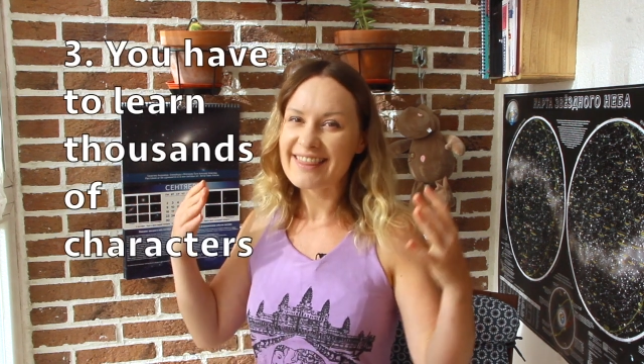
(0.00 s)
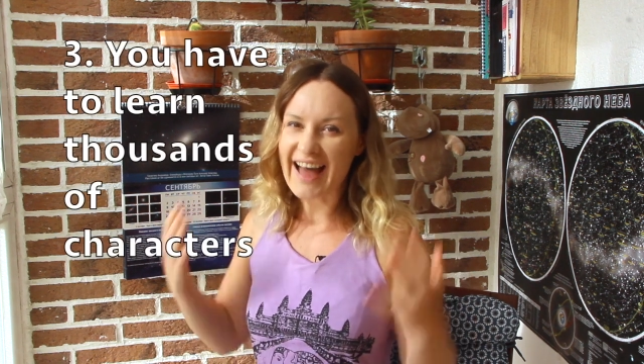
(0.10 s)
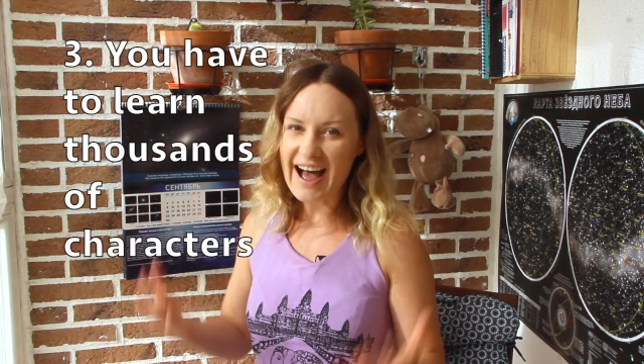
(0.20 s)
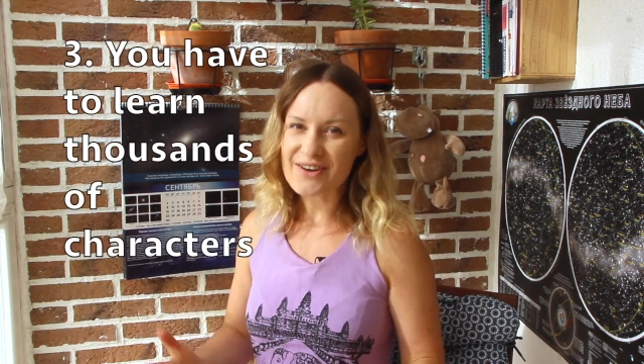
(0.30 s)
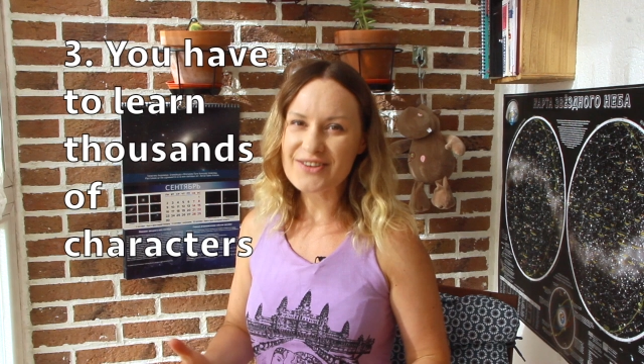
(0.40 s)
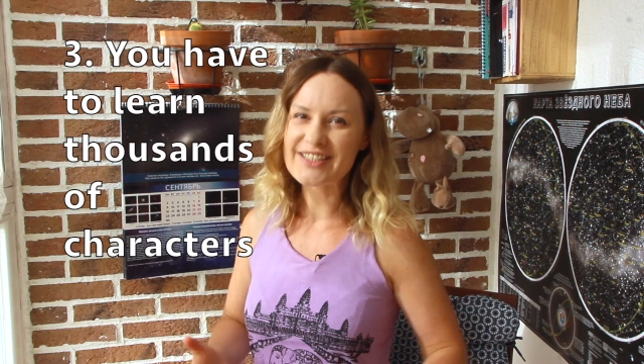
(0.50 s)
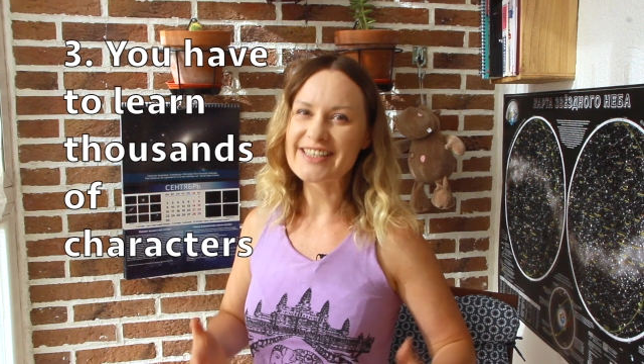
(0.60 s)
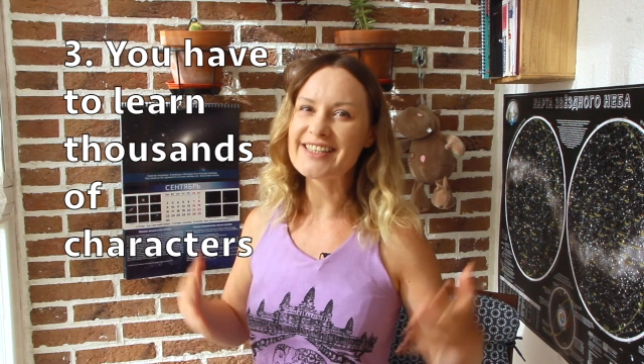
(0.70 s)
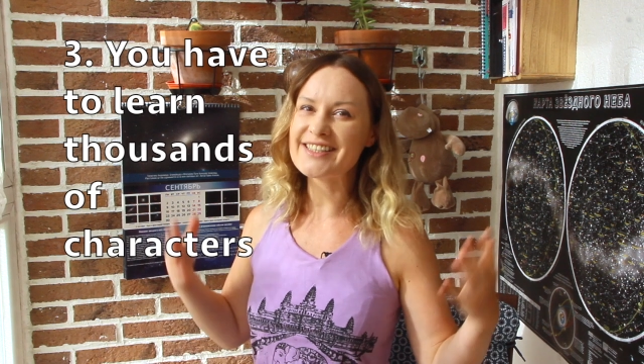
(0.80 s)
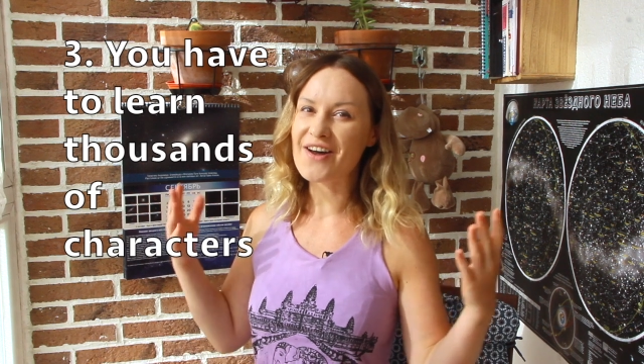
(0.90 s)

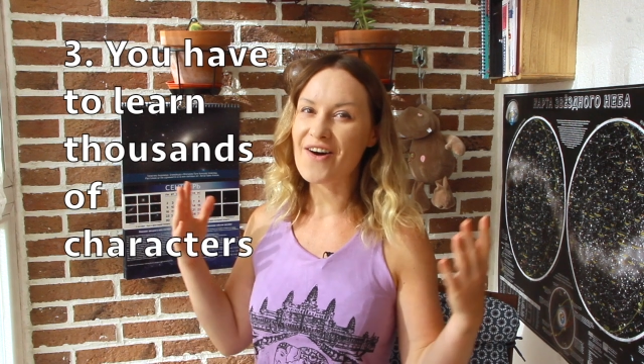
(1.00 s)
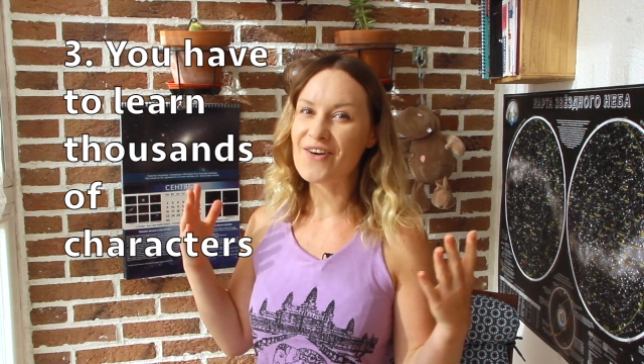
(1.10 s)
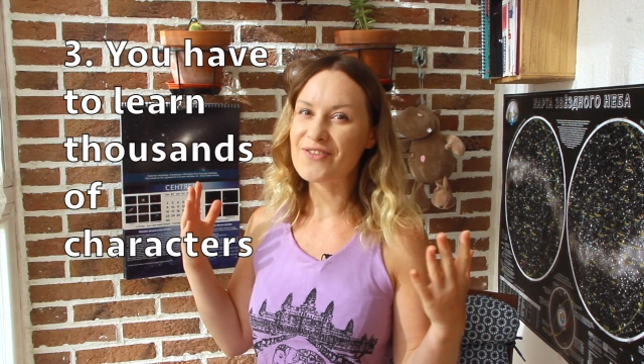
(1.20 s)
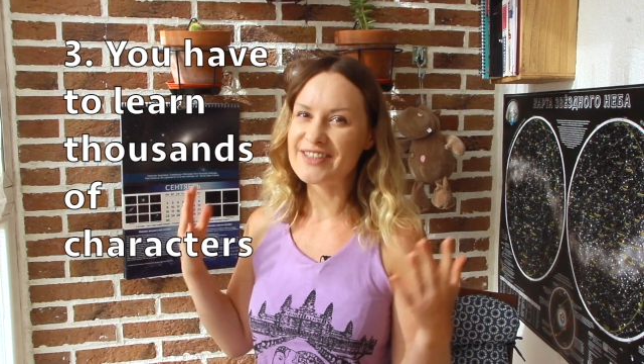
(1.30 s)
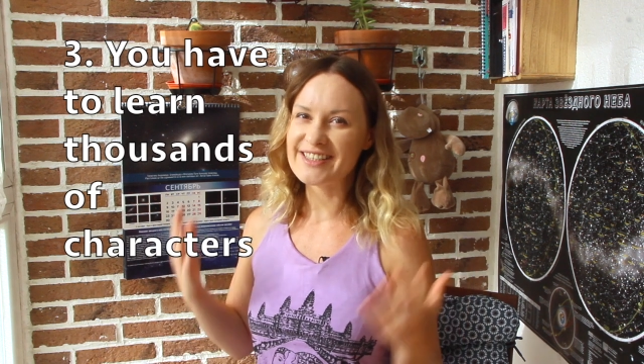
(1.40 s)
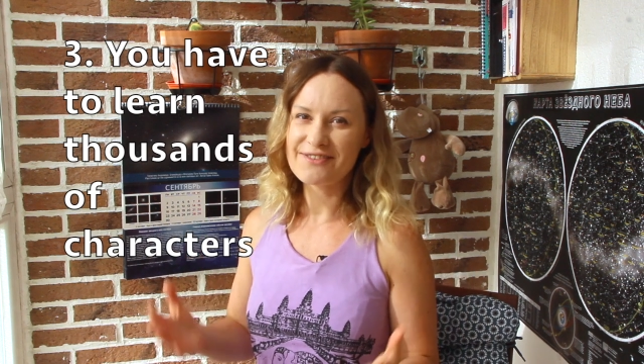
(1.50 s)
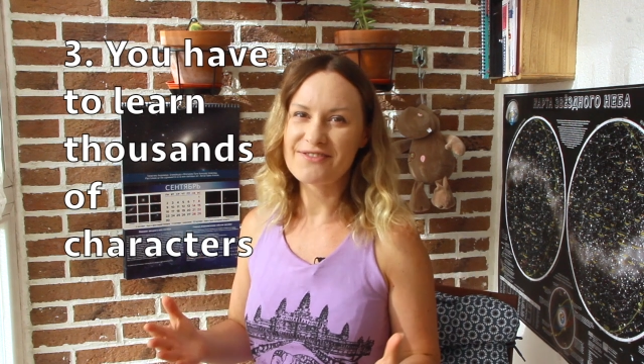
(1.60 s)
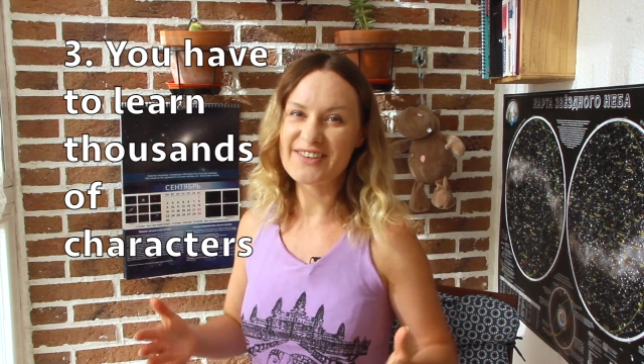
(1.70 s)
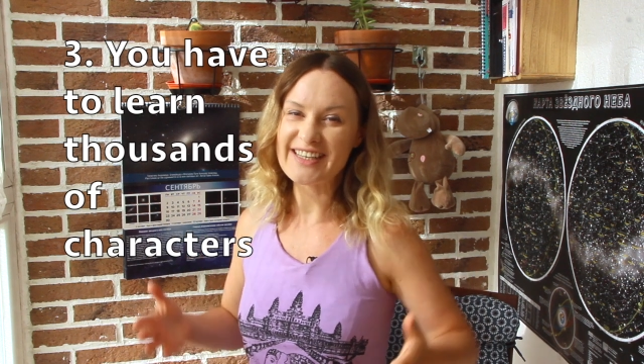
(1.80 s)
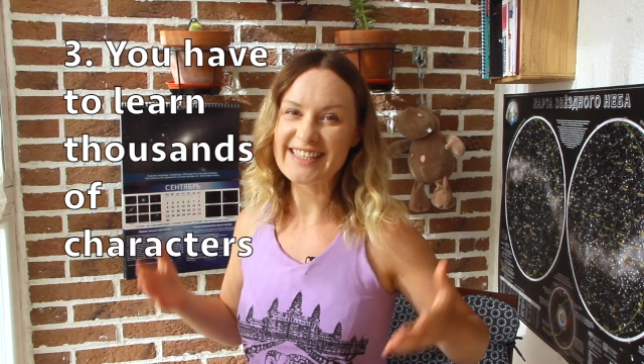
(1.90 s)
thousands of
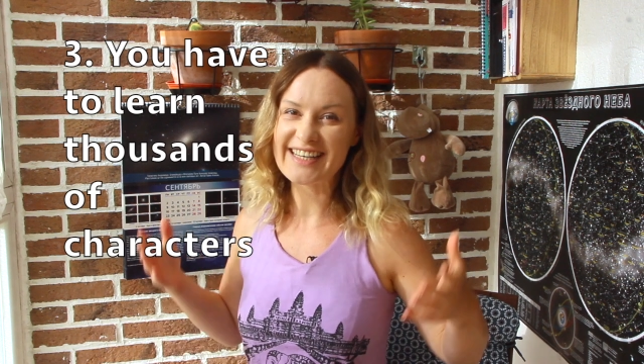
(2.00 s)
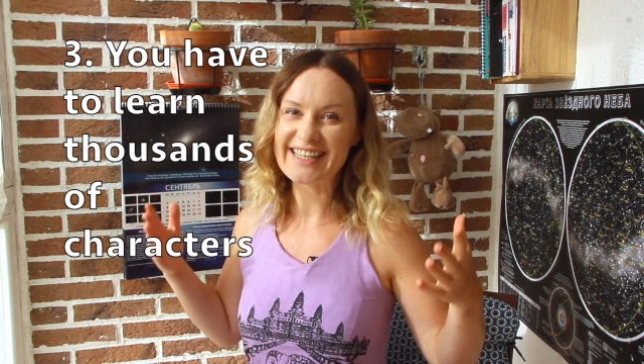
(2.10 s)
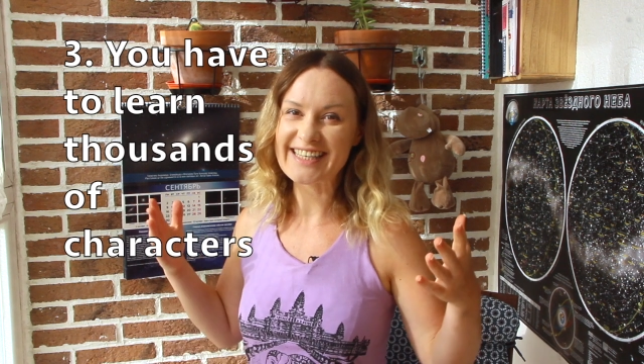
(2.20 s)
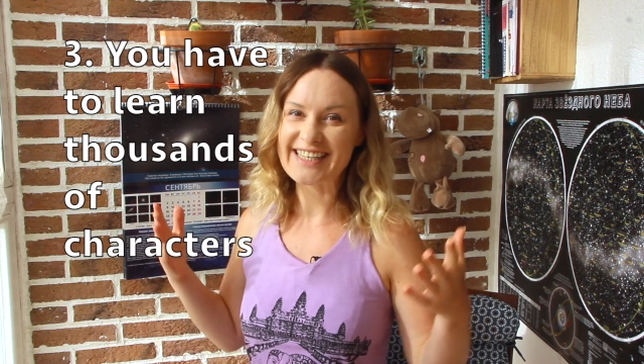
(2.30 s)
different